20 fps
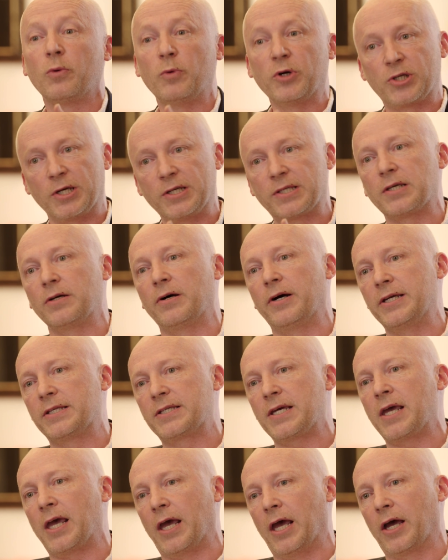which is the
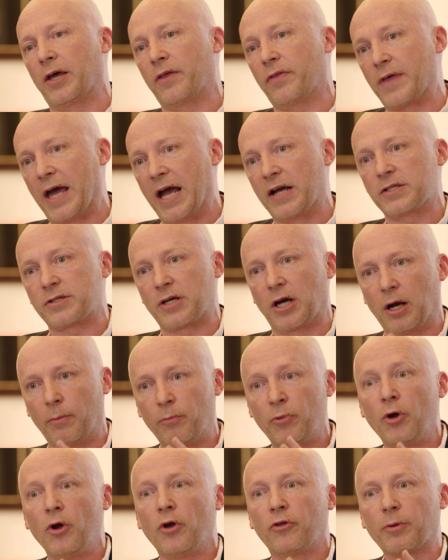idea that
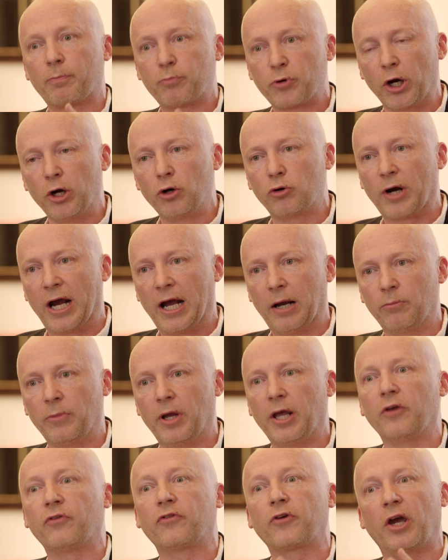the program
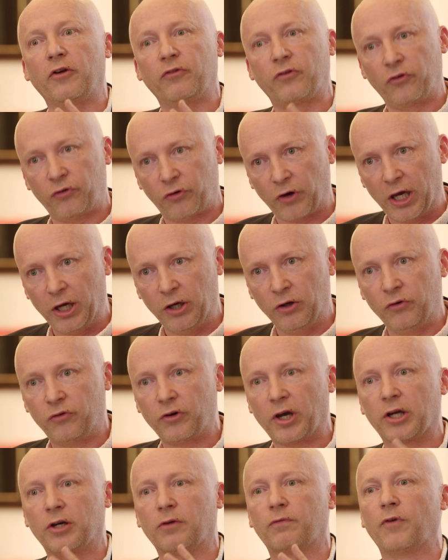is going to
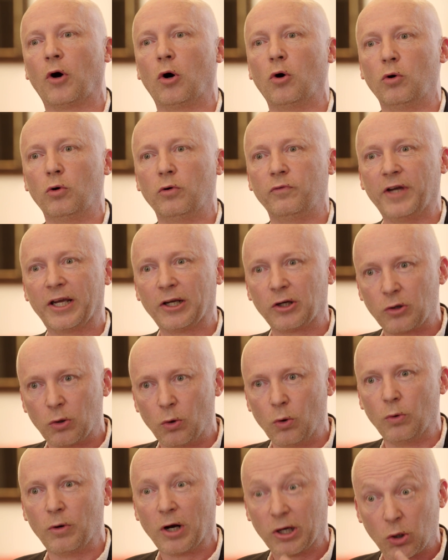change and evolve
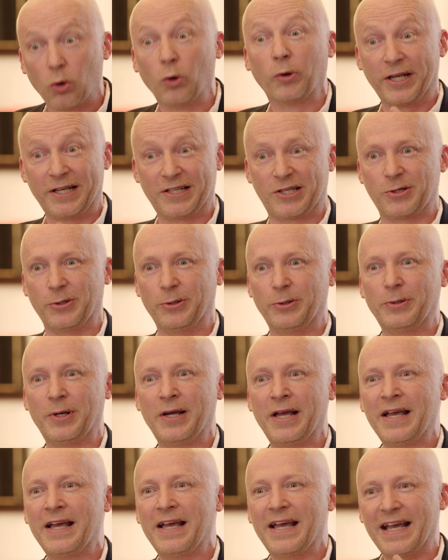according to
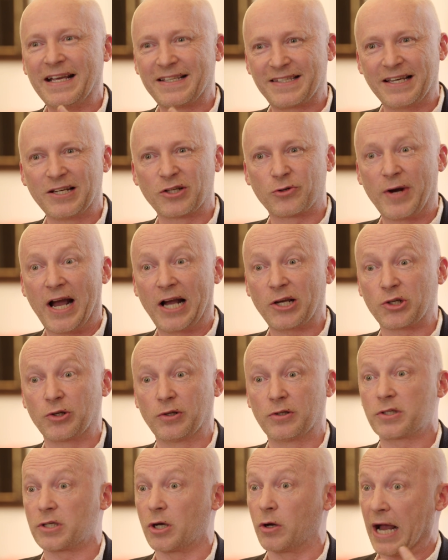its
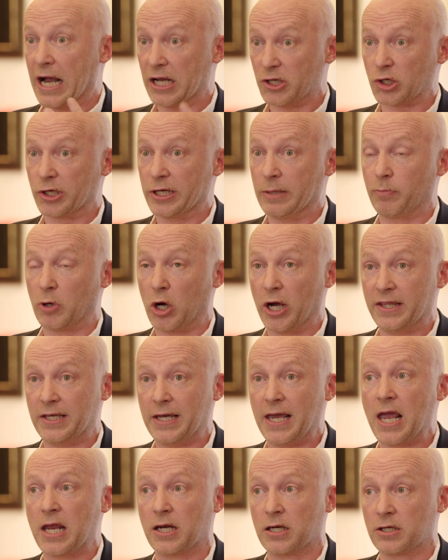interaction. So actually, by
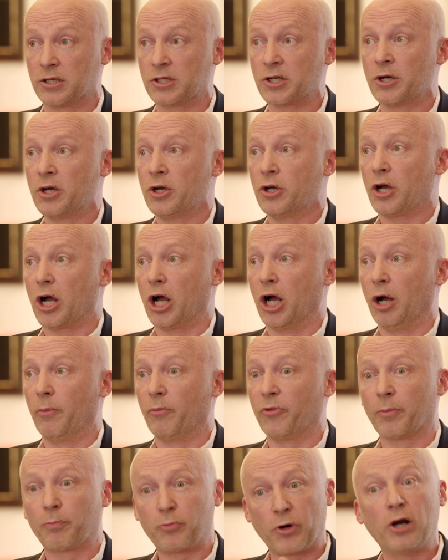the end,
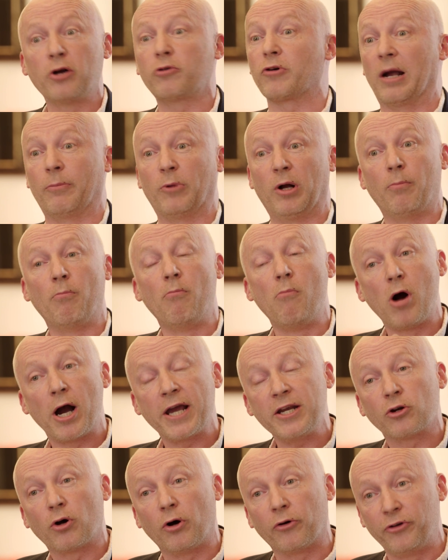the programmer
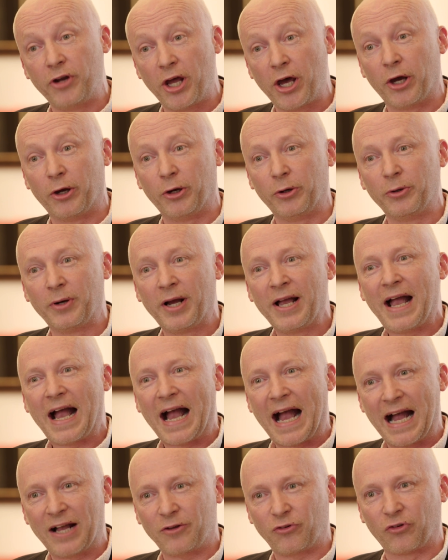might not know
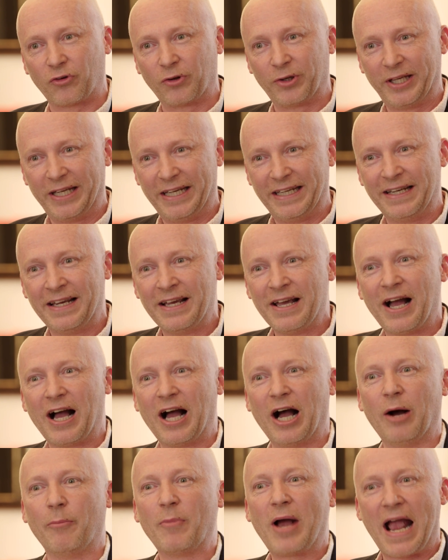actually
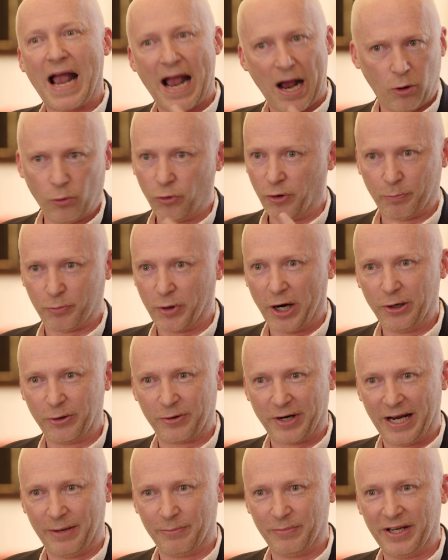how the
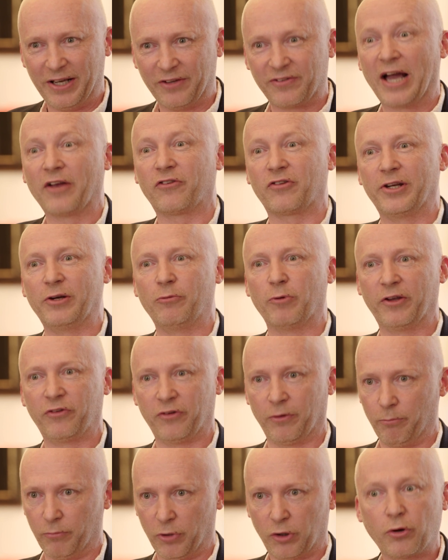program is actually
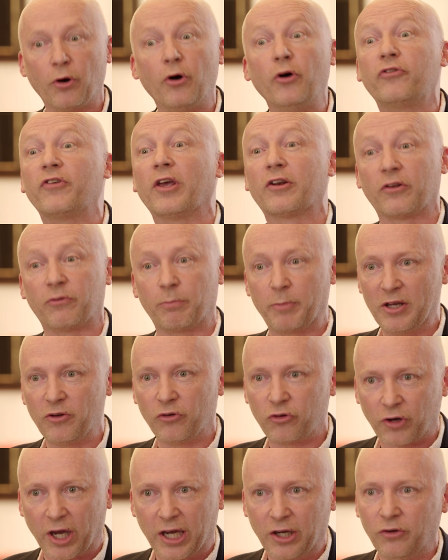written, because it has been
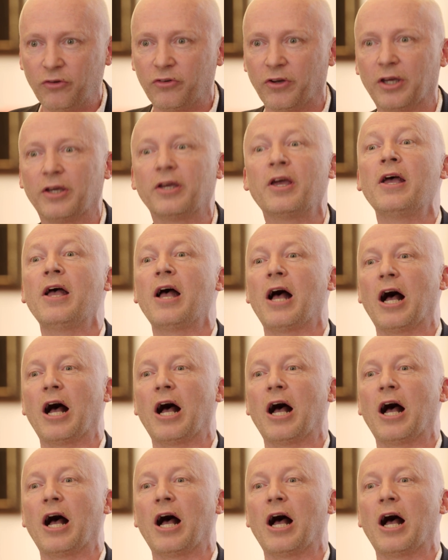changing